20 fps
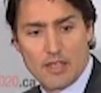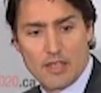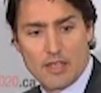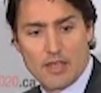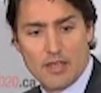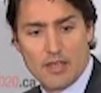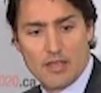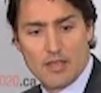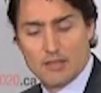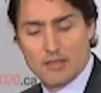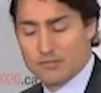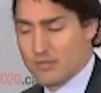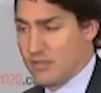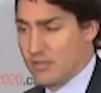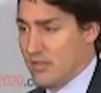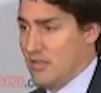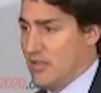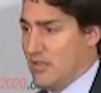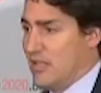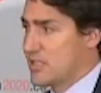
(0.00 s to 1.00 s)
uh,
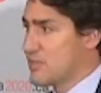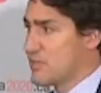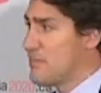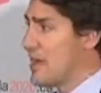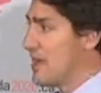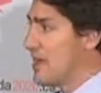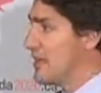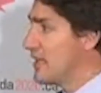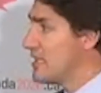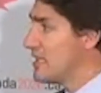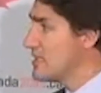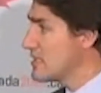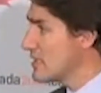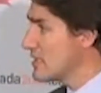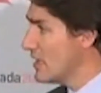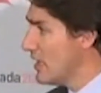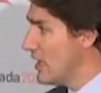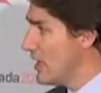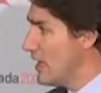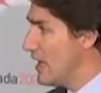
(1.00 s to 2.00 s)
the Ismailis
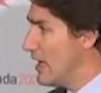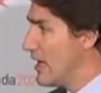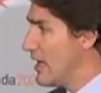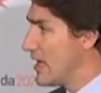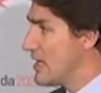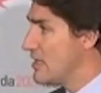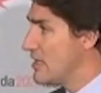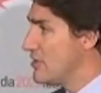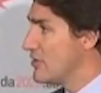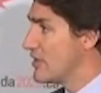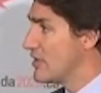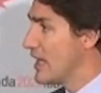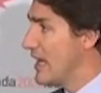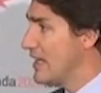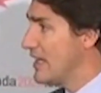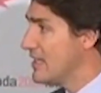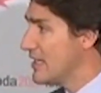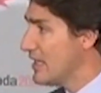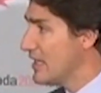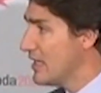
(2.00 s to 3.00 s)
uh, in
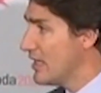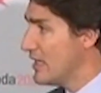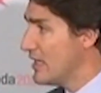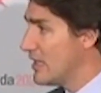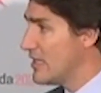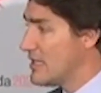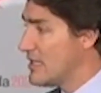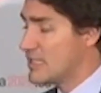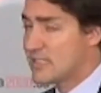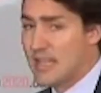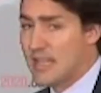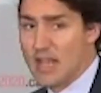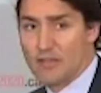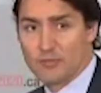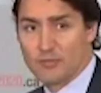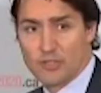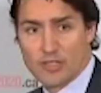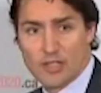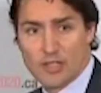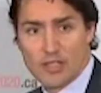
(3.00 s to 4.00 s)
Uganda, in East
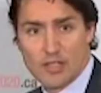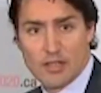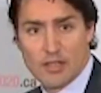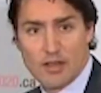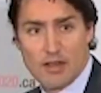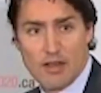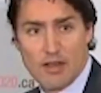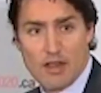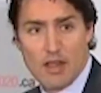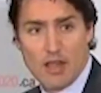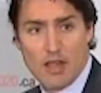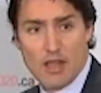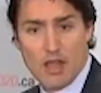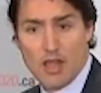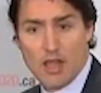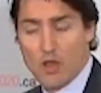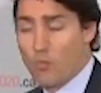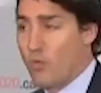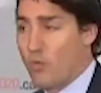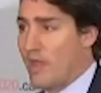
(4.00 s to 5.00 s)
Africa,
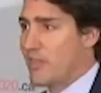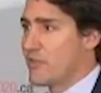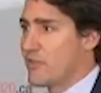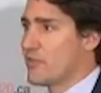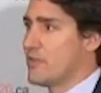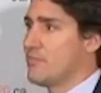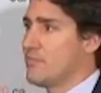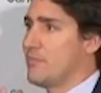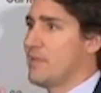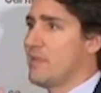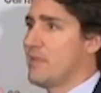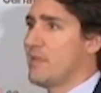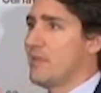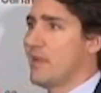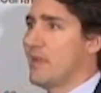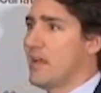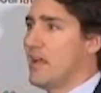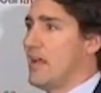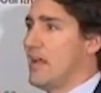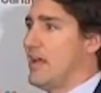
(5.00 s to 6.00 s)
Uh, whether it be
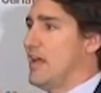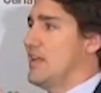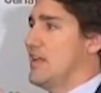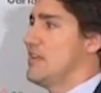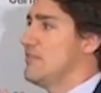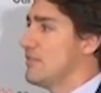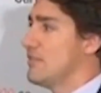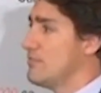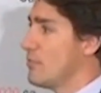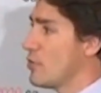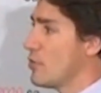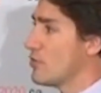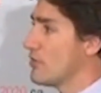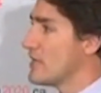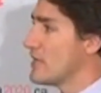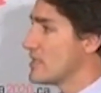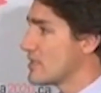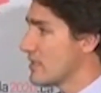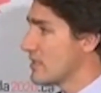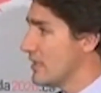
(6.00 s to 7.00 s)
uh, even more
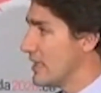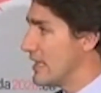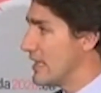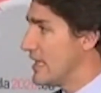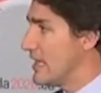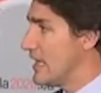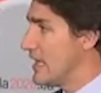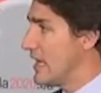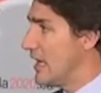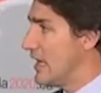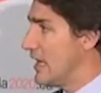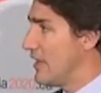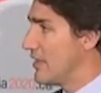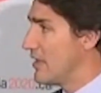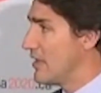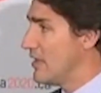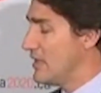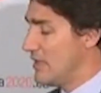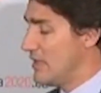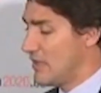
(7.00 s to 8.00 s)
recently uh,
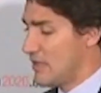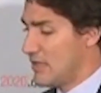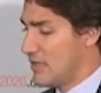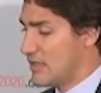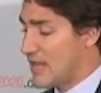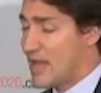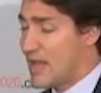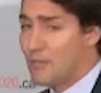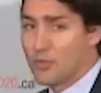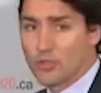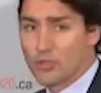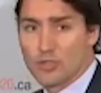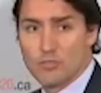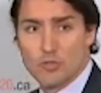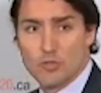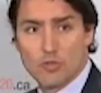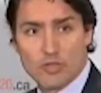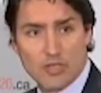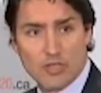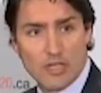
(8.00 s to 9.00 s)
the, the Tamil
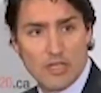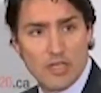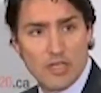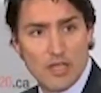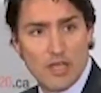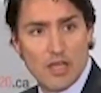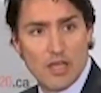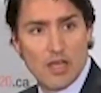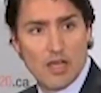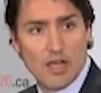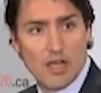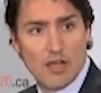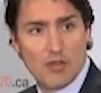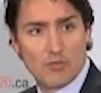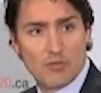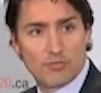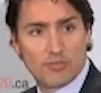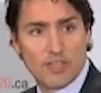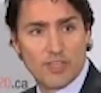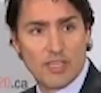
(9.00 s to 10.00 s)
community
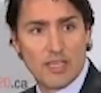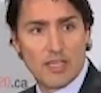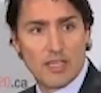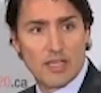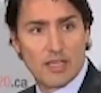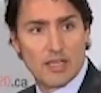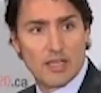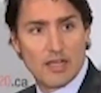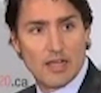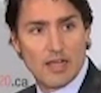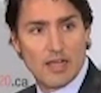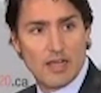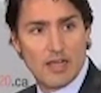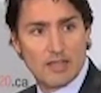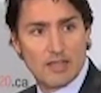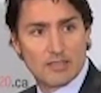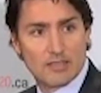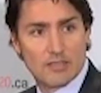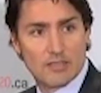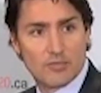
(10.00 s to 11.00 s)
uh, fleeing a,
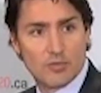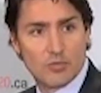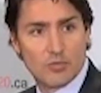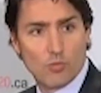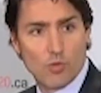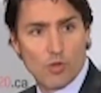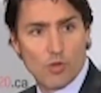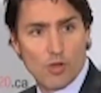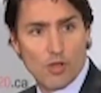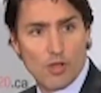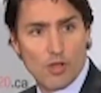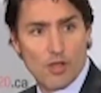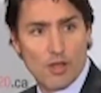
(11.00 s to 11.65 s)
a civil war